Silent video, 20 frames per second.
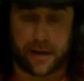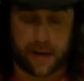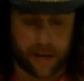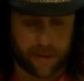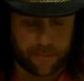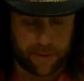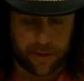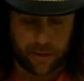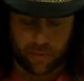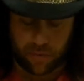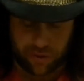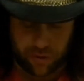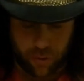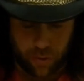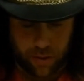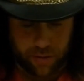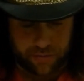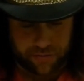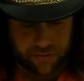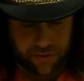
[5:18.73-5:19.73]
I mean, when the
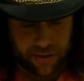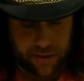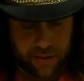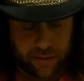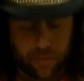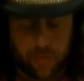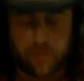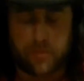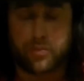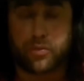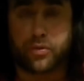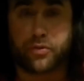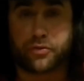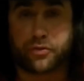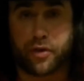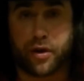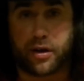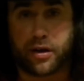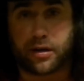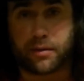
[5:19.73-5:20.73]
UFC was
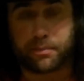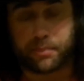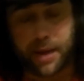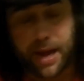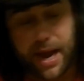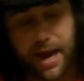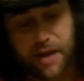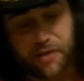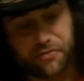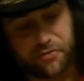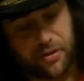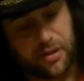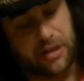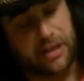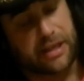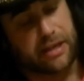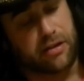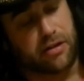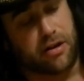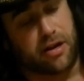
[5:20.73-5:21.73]
fighting past
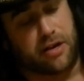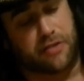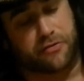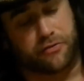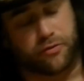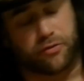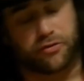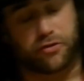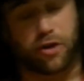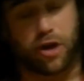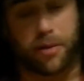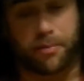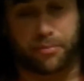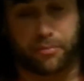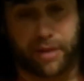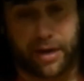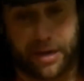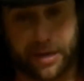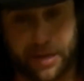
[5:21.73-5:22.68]
legalized for it to operate,